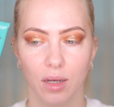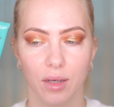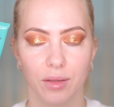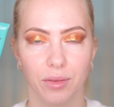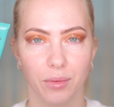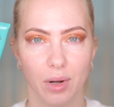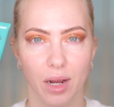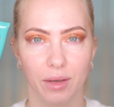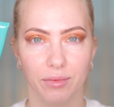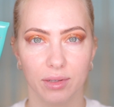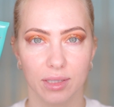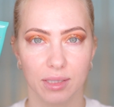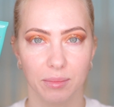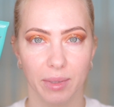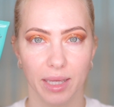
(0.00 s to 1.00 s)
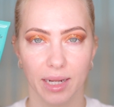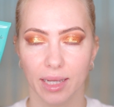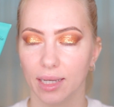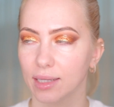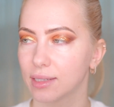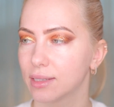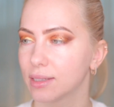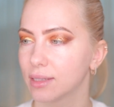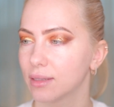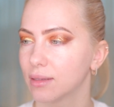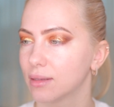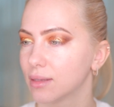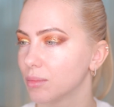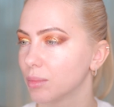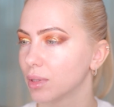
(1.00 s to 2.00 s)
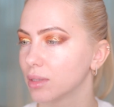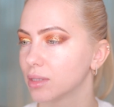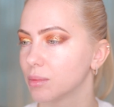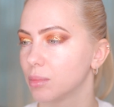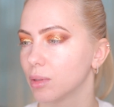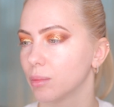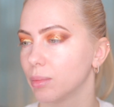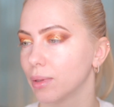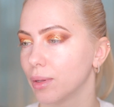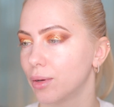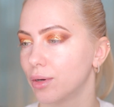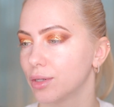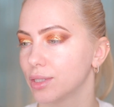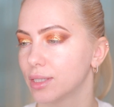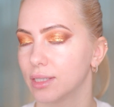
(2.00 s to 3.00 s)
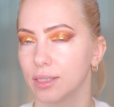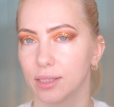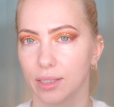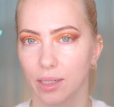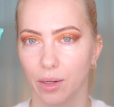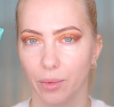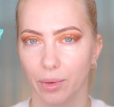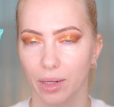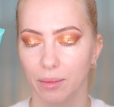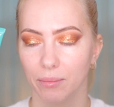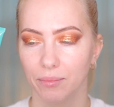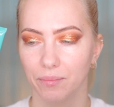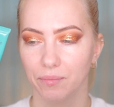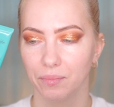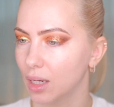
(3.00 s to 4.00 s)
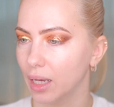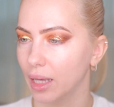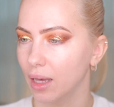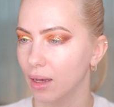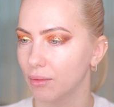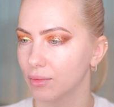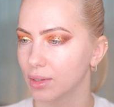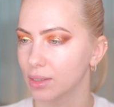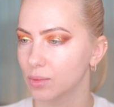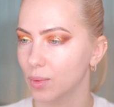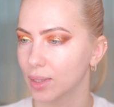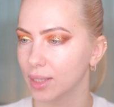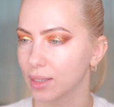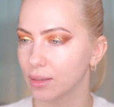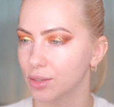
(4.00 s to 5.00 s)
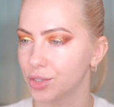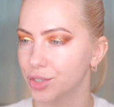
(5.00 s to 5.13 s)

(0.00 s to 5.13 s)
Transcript: Thrive Causemetics Buildable Blur CC cream. I have this one in the